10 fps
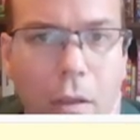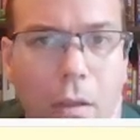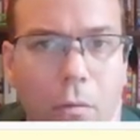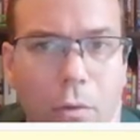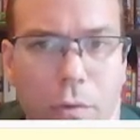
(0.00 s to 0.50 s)

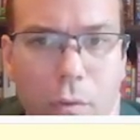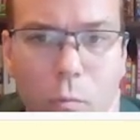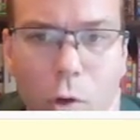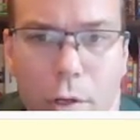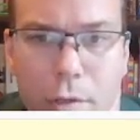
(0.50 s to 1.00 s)
which was a
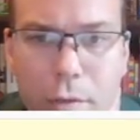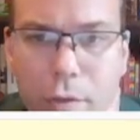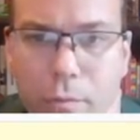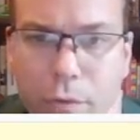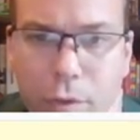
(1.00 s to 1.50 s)
1. So
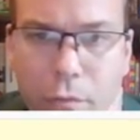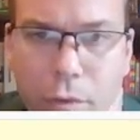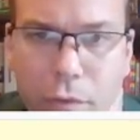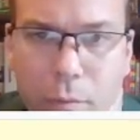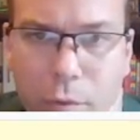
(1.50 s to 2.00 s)
we see our row
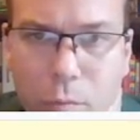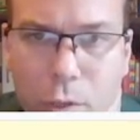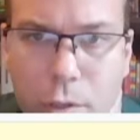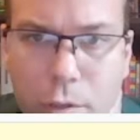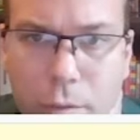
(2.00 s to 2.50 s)
sum is 1.